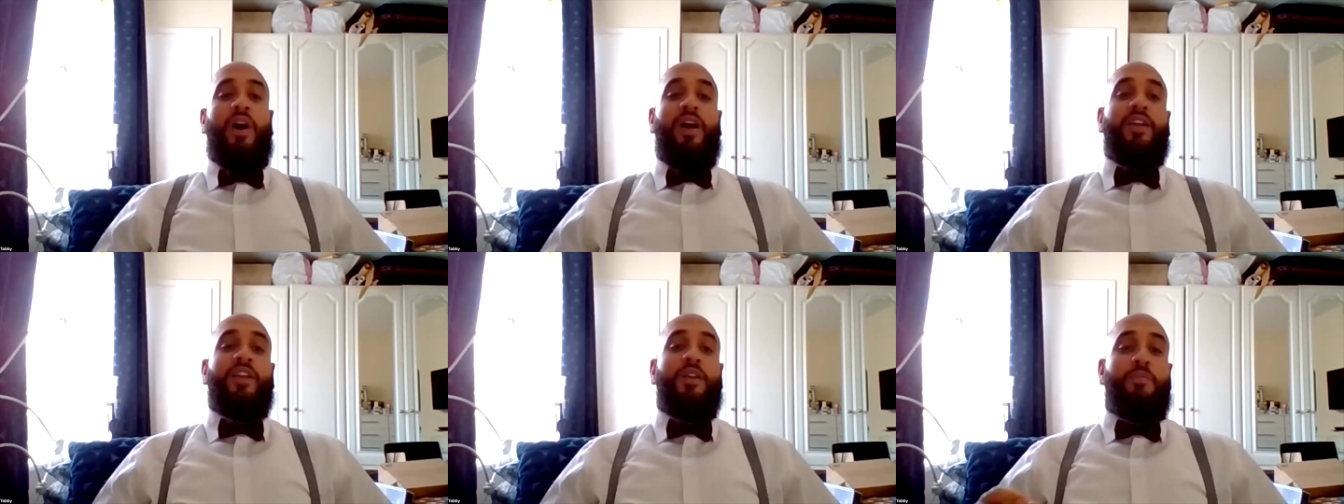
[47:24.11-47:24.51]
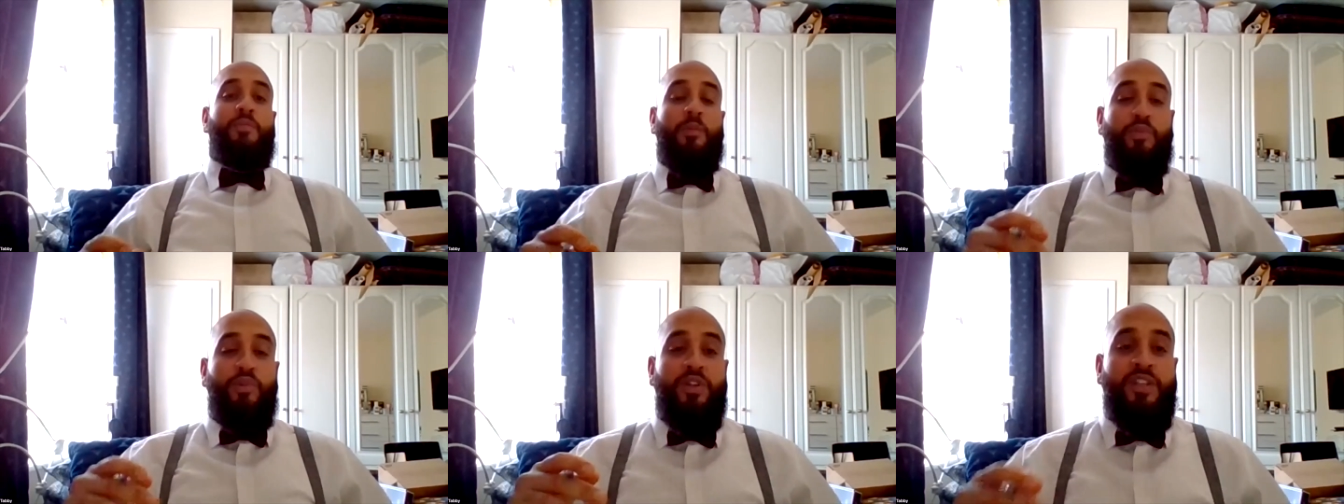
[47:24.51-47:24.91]
I can get my
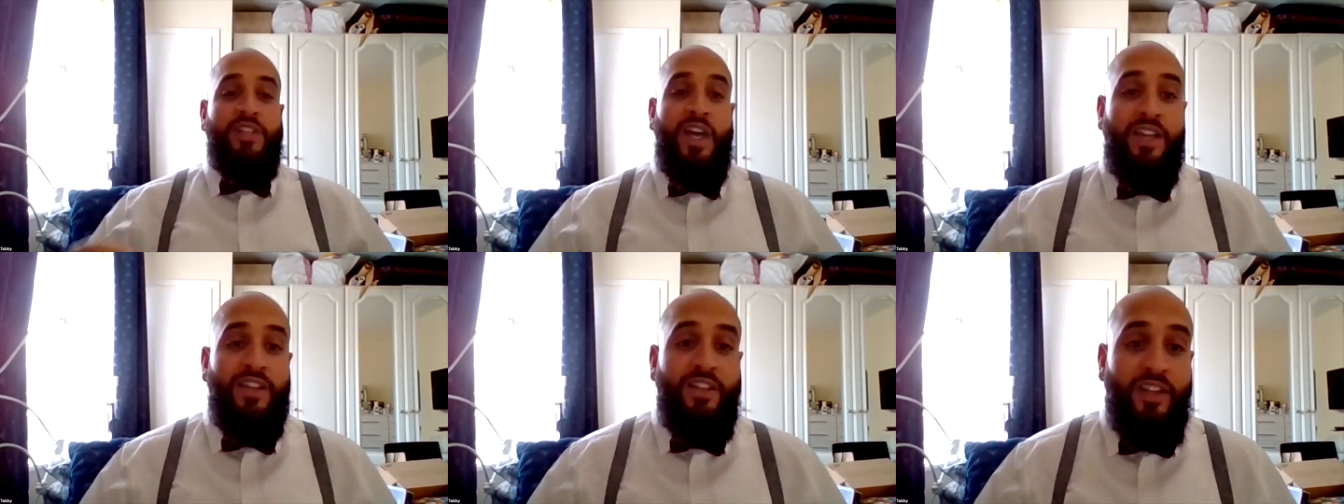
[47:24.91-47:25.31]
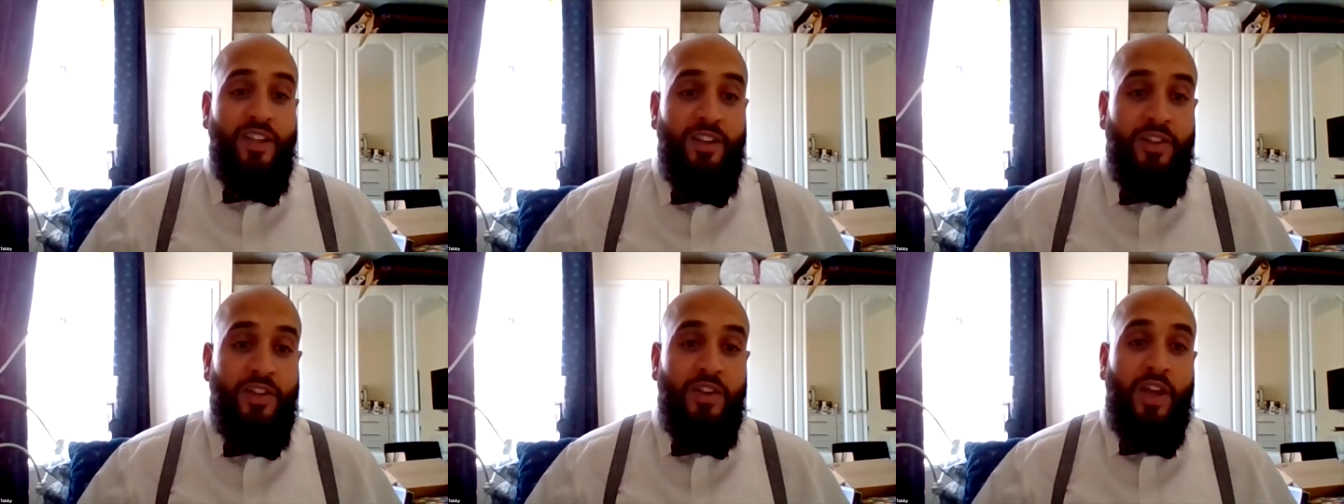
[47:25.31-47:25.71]
boy Dan
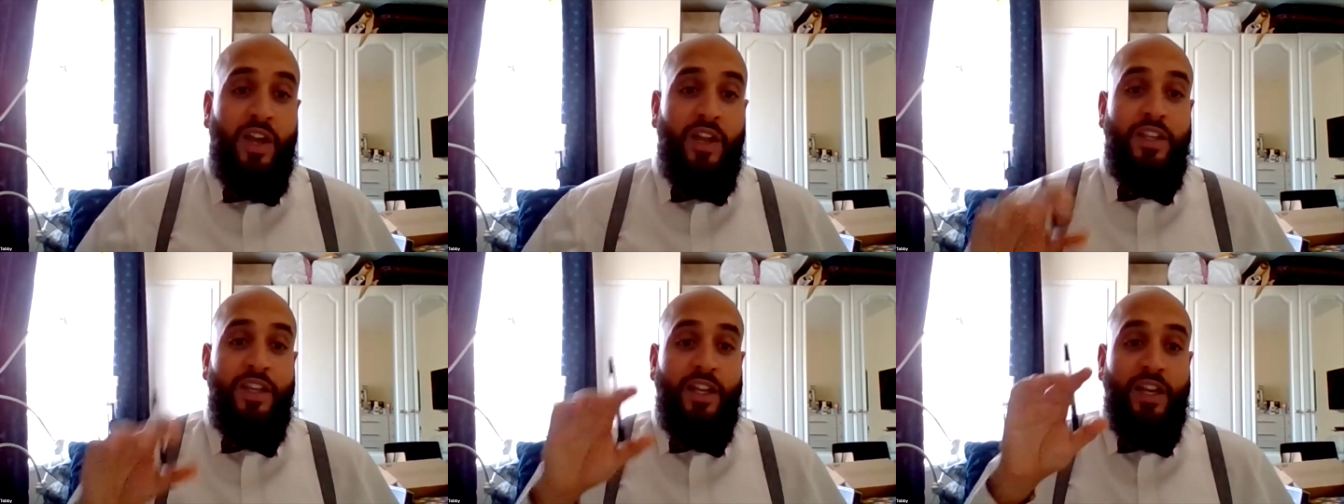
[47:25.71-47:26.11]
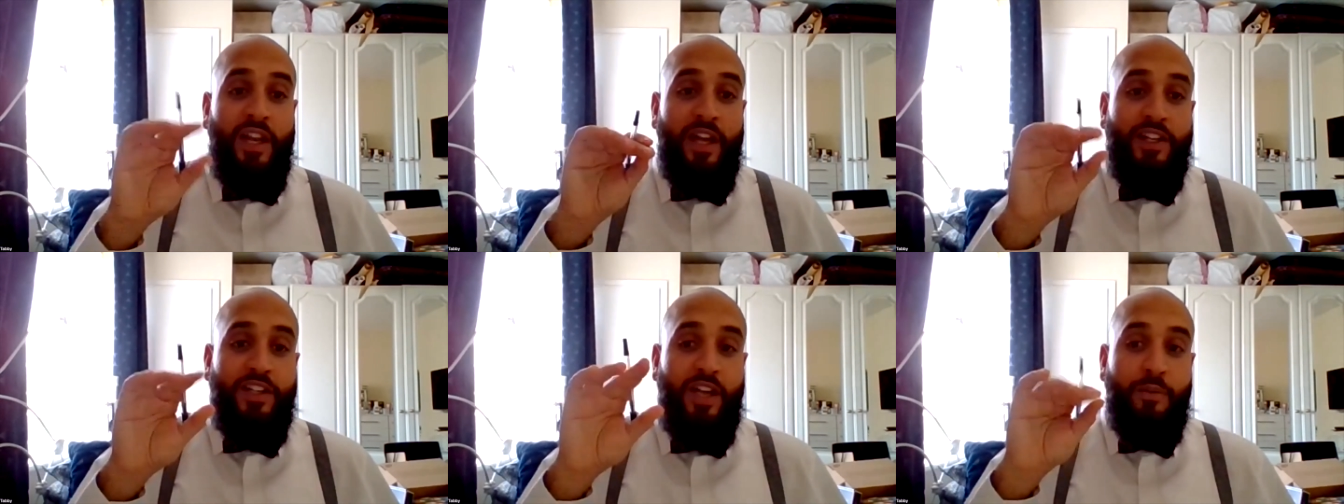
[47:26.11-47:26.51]
yeah, and he can
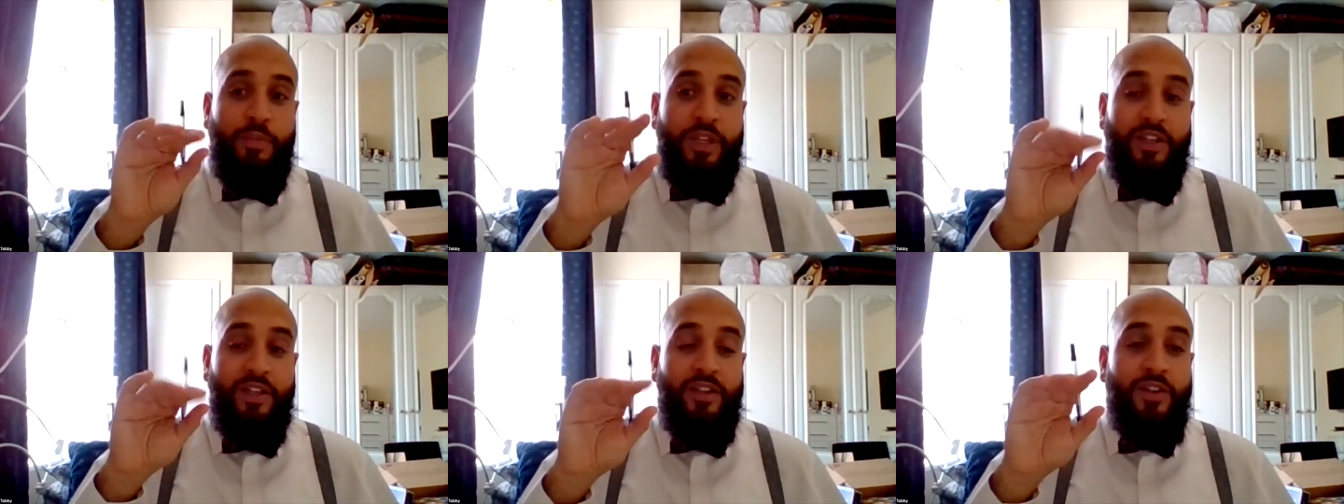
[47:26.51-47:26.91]
like dub it.